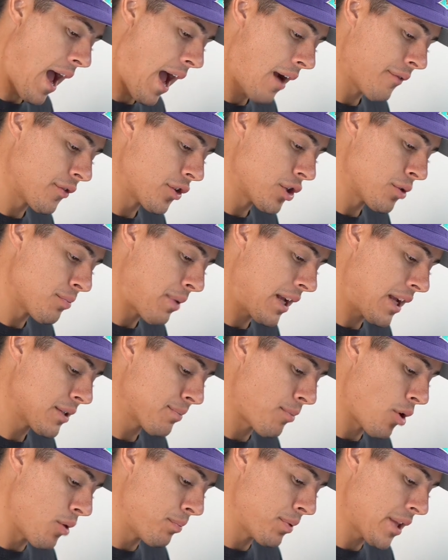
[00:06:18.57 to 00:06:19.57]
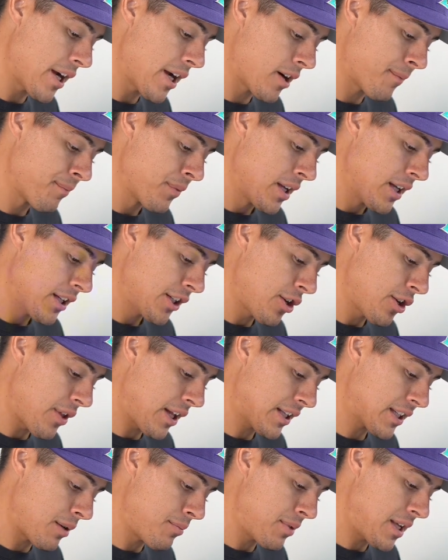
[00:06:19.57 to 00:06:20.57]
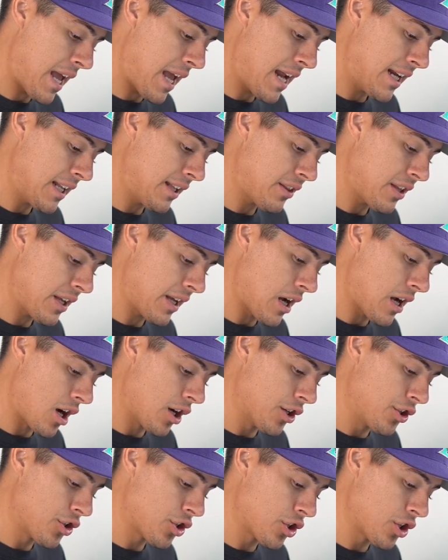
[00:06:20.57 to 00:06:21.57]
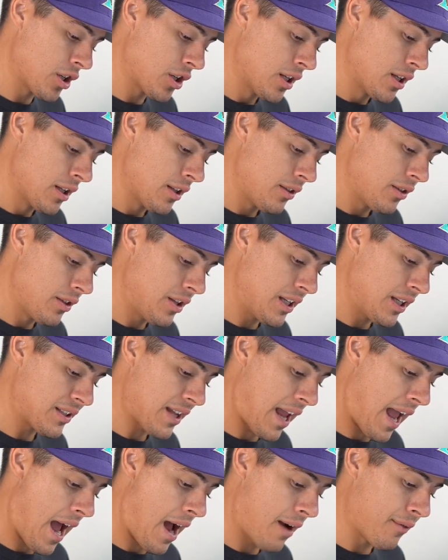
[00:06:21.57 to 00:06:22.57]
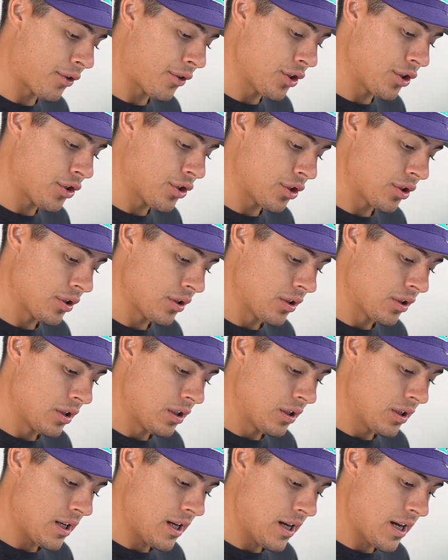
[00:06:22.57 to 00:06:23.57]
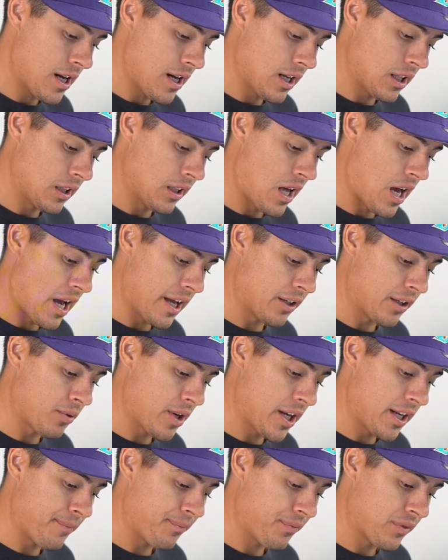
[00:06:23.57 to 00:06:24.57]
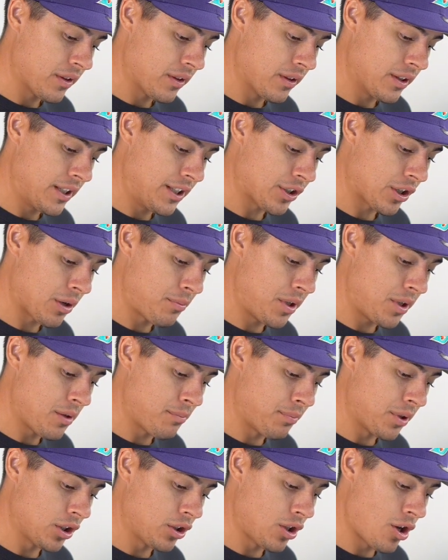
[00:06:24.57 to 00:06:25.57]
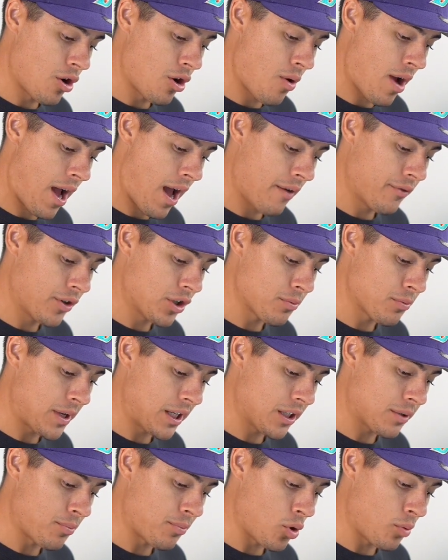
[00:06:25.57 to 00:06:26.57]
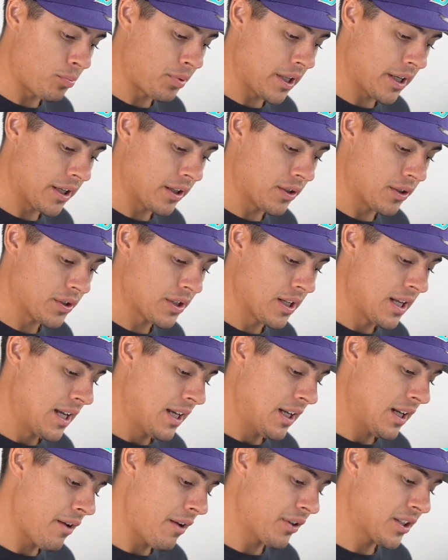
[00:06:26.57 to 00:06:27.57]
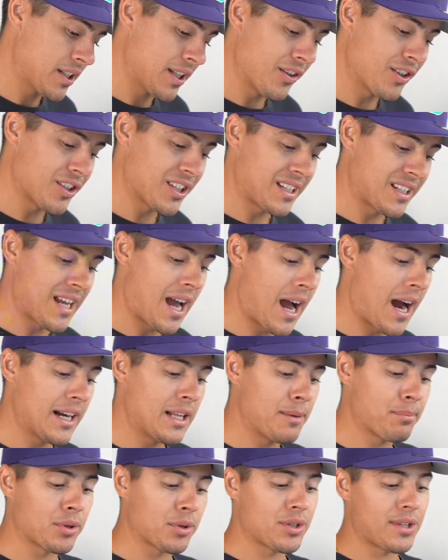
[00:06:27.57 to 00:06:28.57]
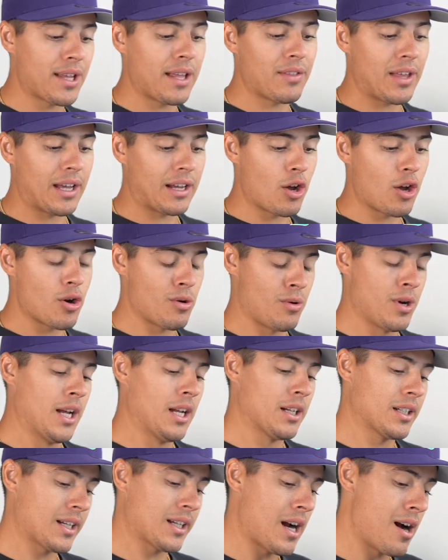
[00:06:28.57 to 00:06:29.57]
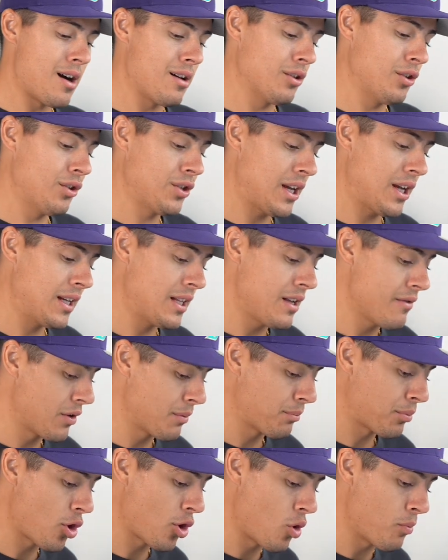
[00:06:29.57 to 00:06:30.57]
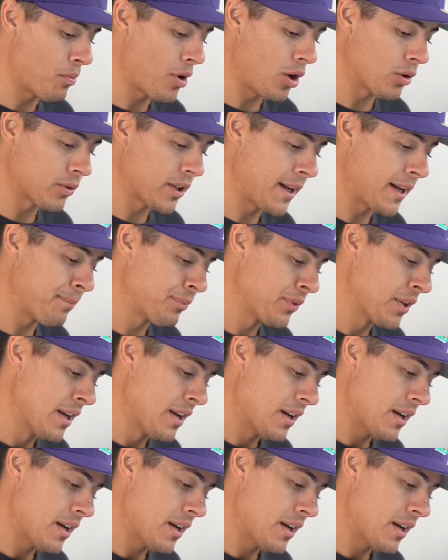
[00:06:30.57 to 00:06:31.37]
average baseball player, that's going to be anything under this average line, right? These are going to be the below average baseball players. And obviously there's a tiny percent that go to college and even pro ball, right?